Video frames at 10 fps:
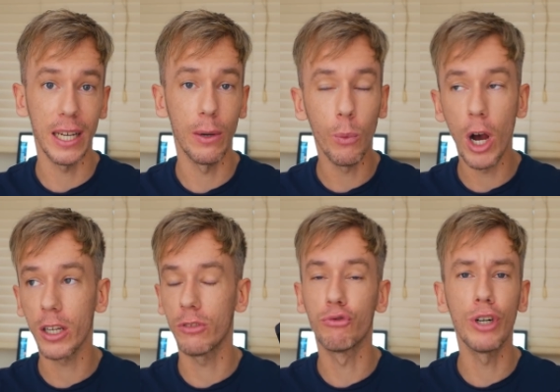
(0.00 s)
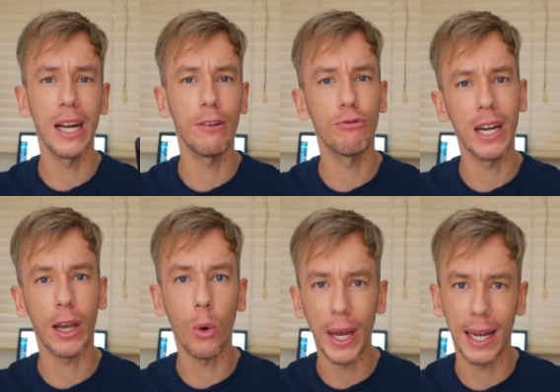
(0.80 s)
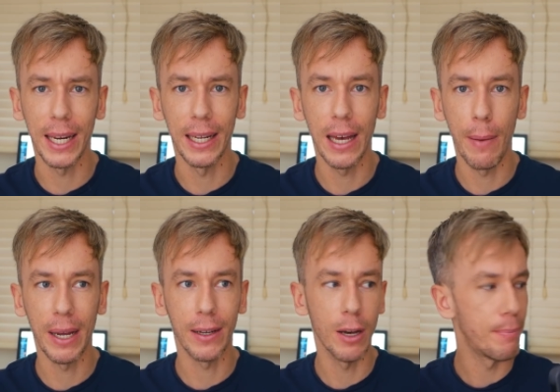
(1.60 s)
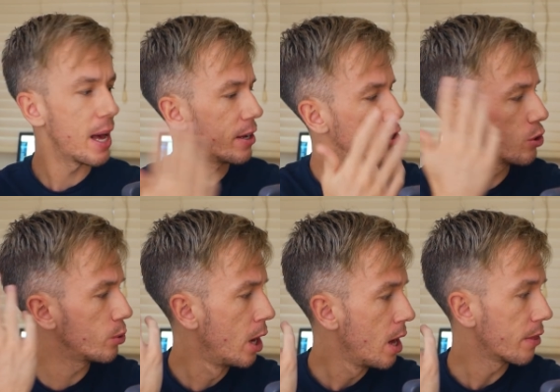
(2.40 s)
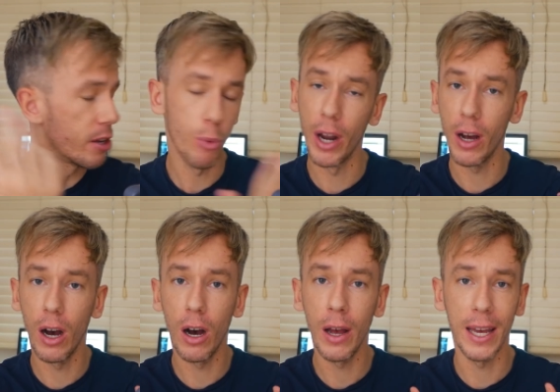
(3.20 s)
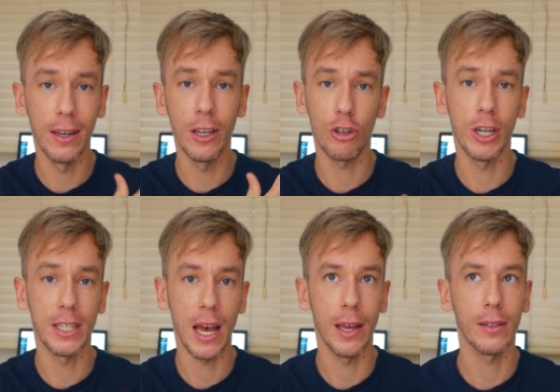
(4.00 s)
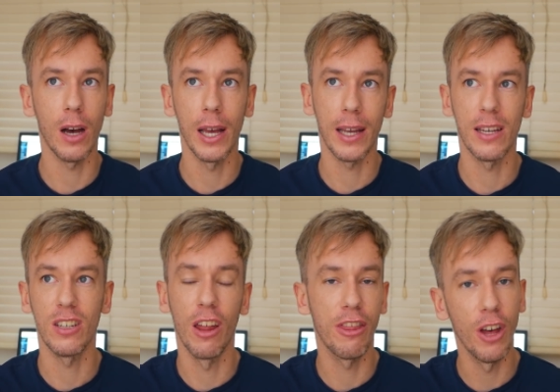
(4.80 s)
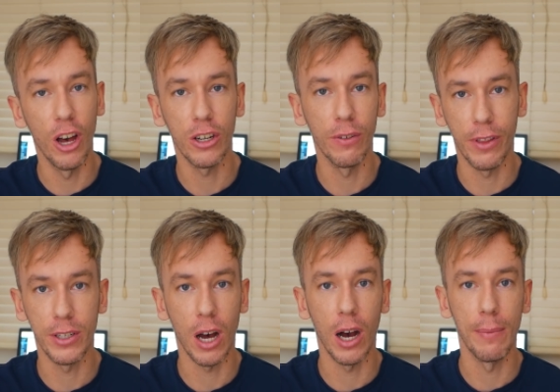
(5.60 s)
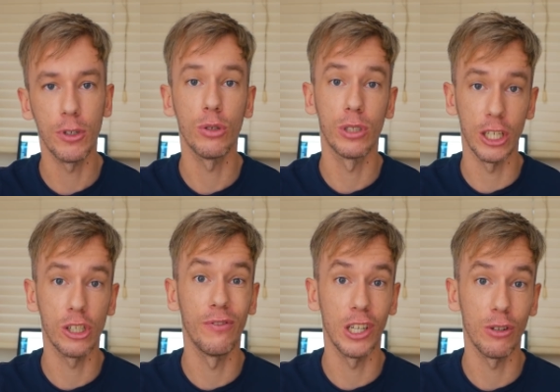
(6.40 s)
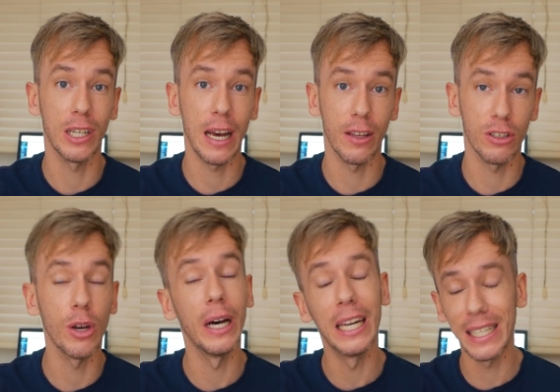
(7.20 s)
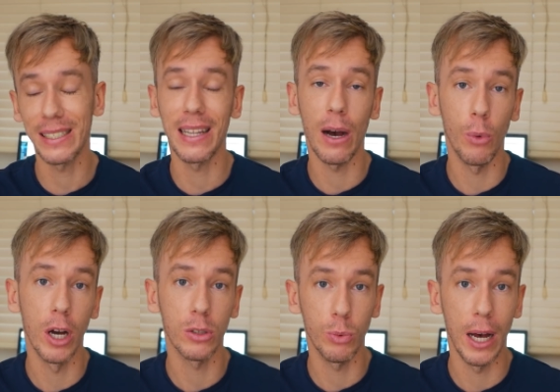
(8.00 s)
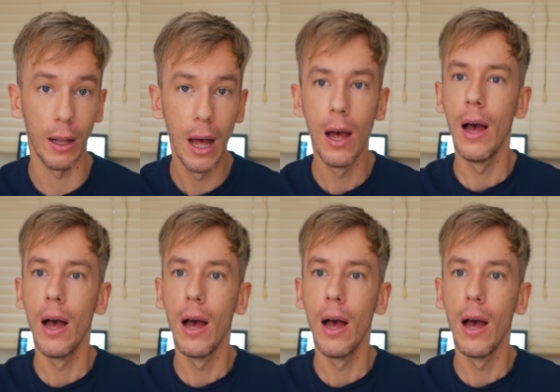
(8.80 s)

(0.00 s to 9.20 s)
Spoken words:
It works really, really quickly. I mean, compared to the One R, it literally takes, I guess, a third of the time to stitch the video together. So at least that works well.